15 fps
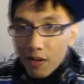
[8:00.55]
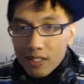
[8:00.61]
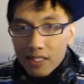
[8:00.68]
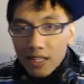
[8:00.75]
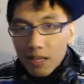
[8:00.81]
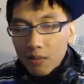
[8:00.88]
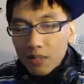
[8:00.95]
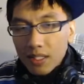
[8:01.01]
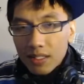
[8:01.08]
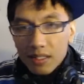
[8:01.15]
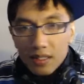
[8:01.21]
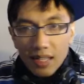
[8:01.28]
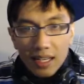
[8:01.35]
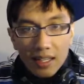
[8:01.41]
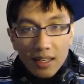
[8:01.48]
scared because
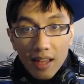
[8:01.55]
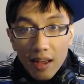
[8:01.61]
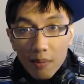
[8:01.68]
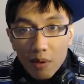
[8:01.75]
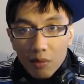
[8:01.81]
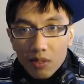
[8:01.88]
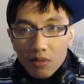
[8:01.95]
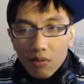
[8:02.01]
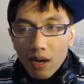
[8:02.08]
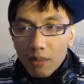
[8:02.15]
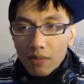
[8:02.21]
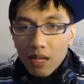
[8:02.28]
I didn't have my wrist wraps.